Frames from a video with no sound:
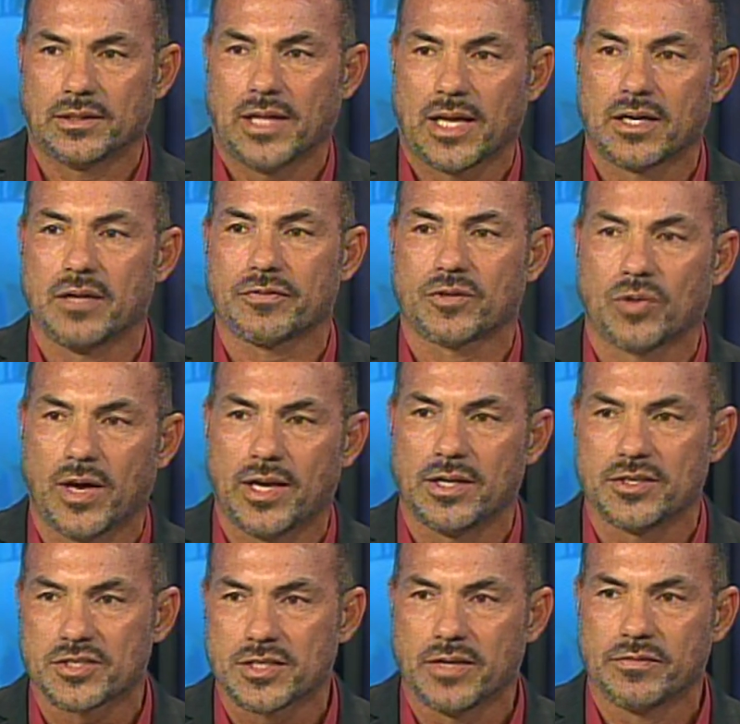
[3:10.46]
enough
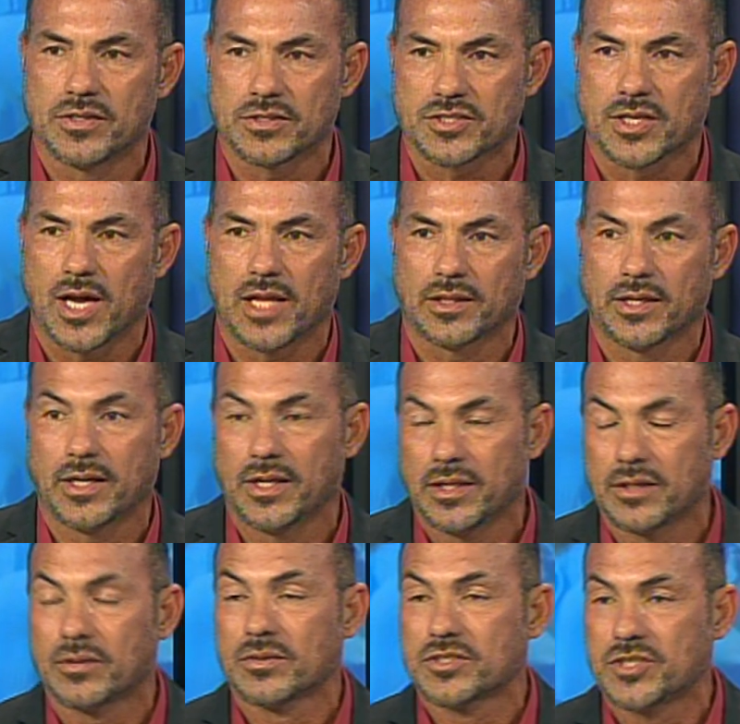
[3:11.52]
credit is given to Scott
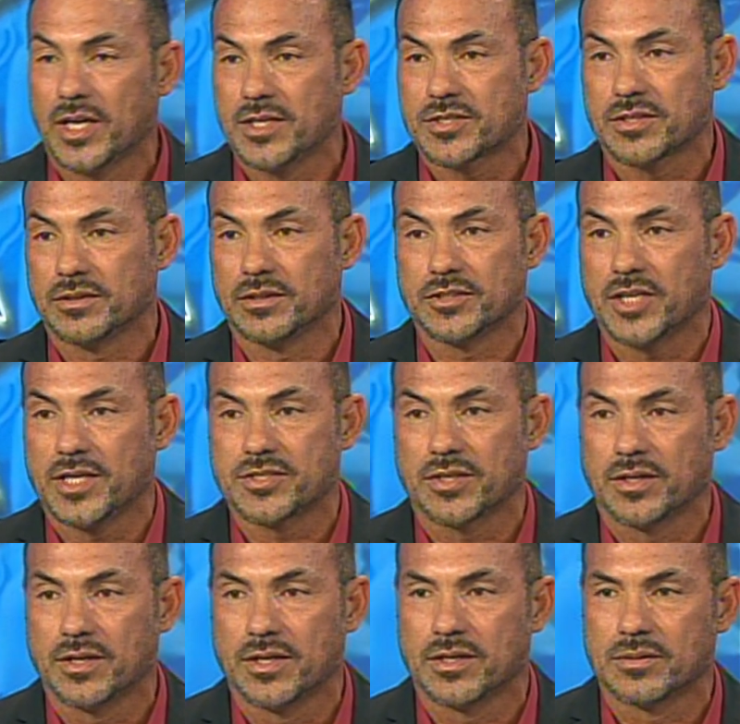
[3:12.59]
Linehan or Jason
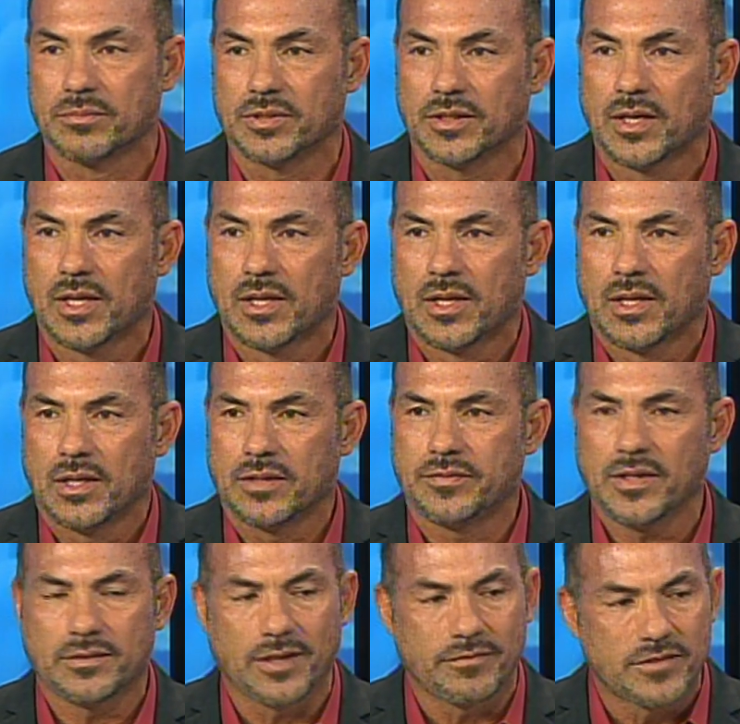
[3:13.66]
Garrett, but I
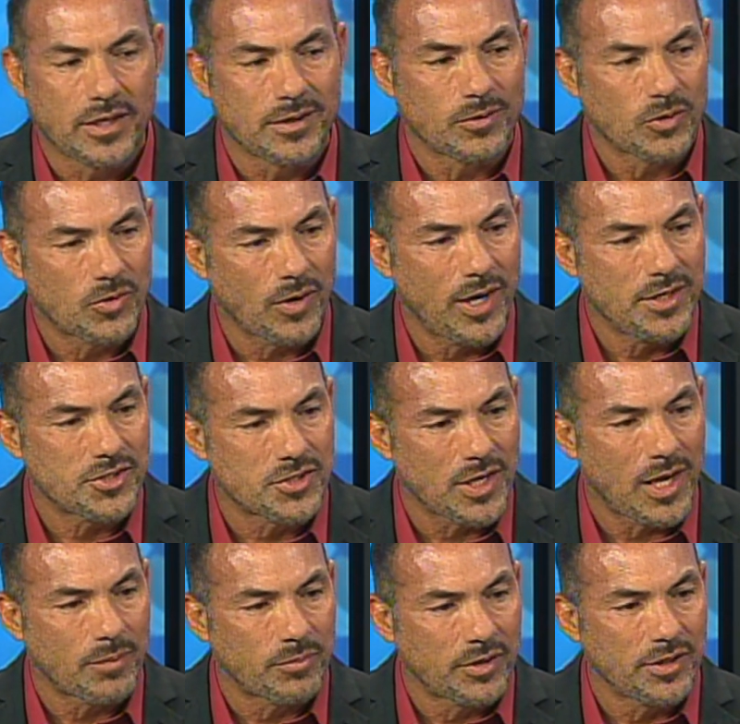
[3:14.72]
think they've done a great
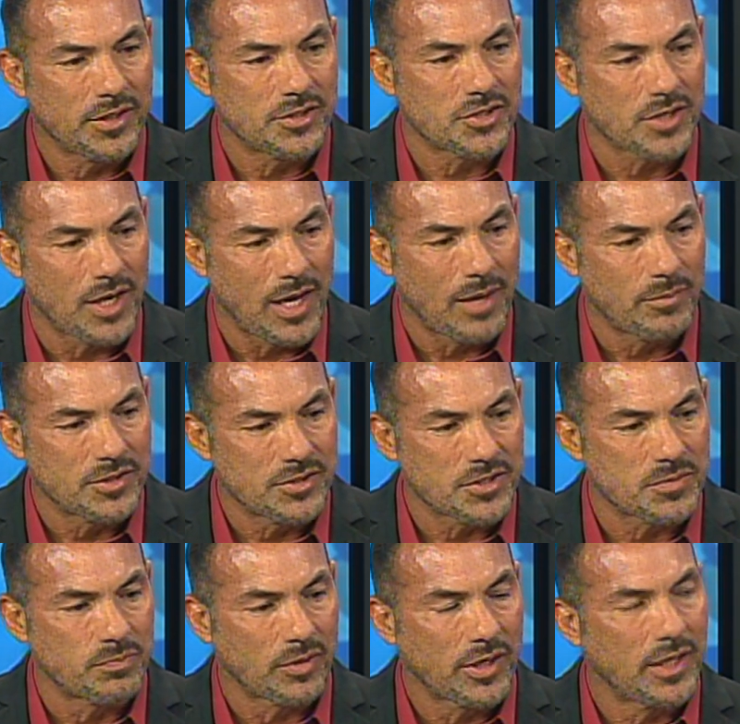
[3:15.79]
job, brilliant job at
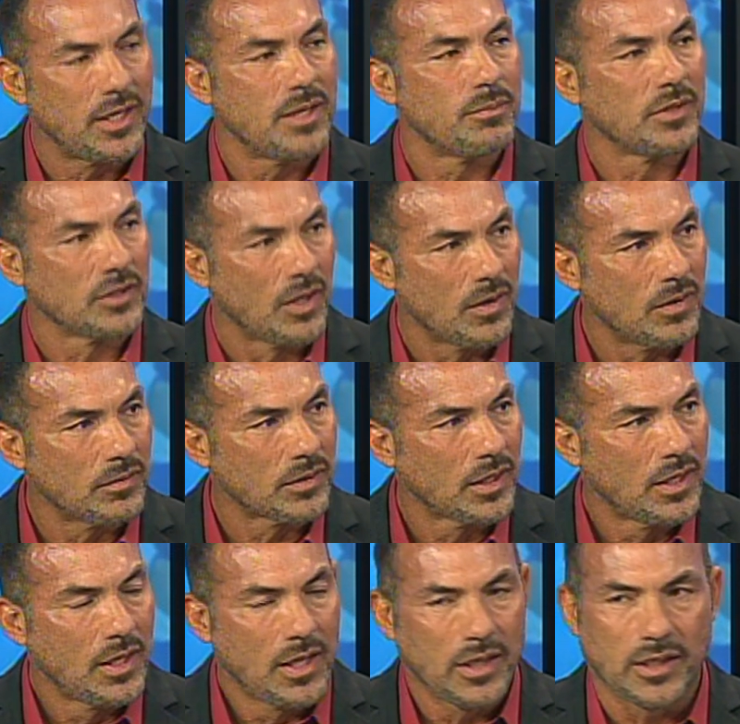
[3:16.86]
just bringing him along,
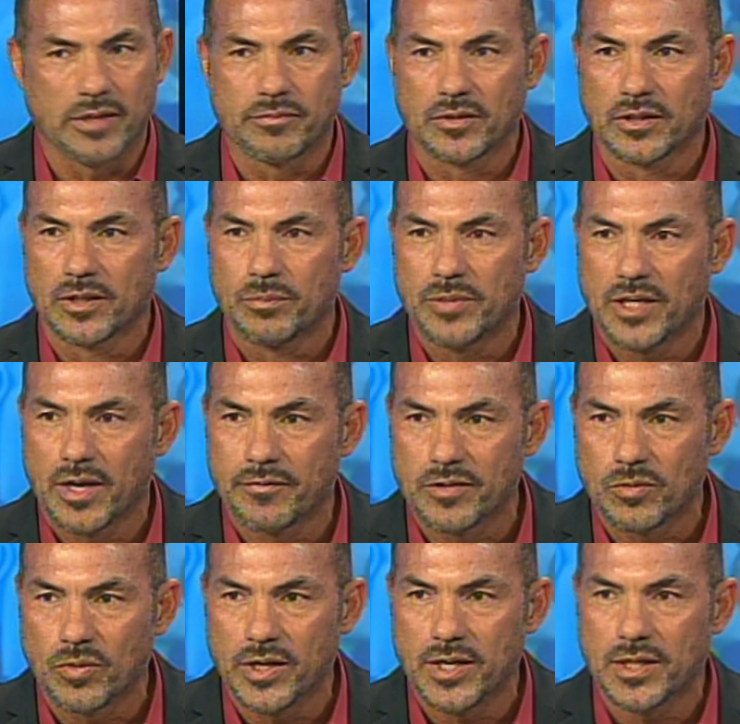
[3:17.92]
give him a little bit every
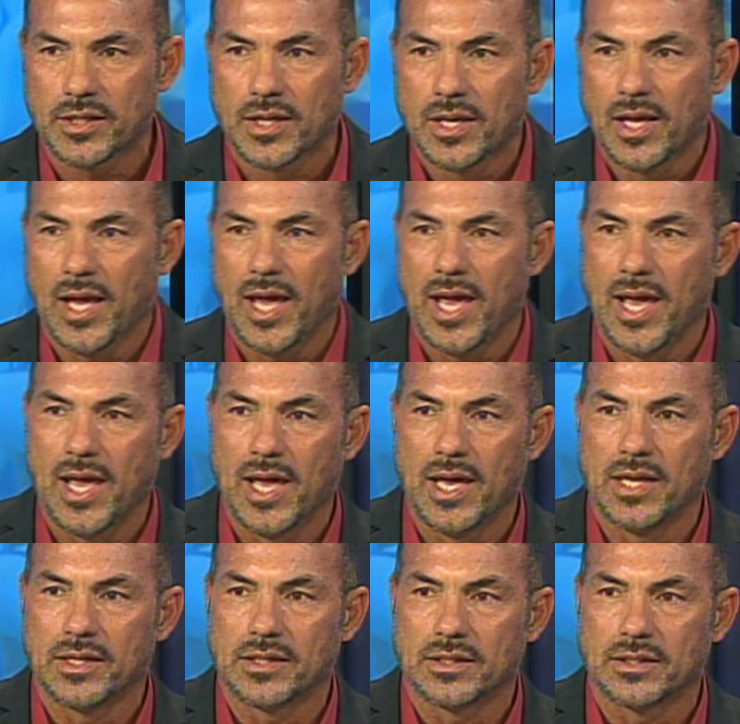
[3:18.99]
week.
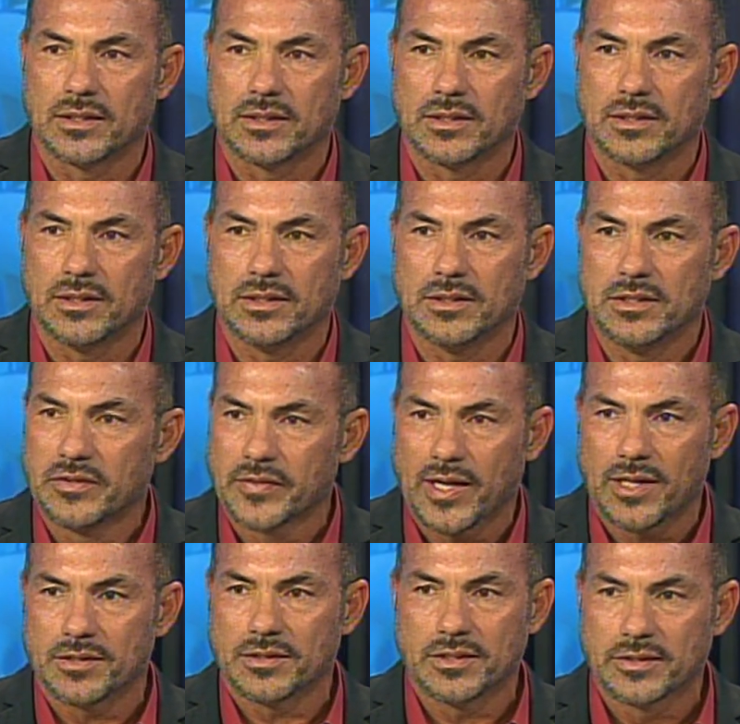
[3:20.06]
And
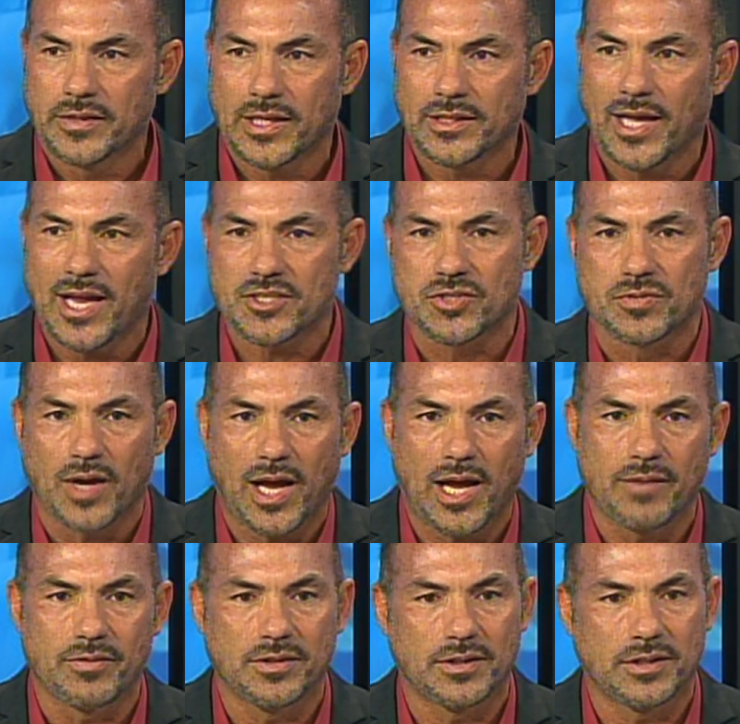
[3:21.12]
that last drive